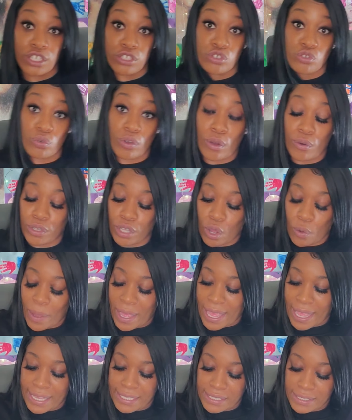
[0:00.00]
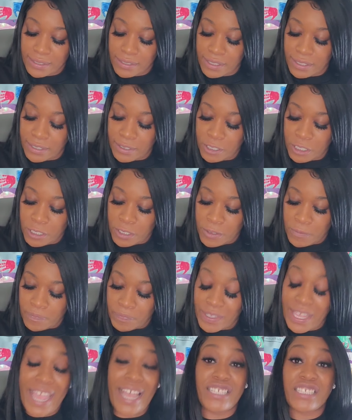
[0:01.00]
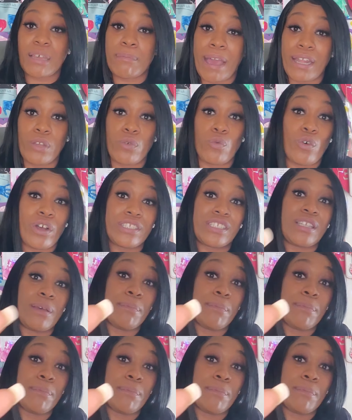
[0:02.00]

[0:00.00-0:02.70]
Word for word: control your ass. Yeah, somebody wants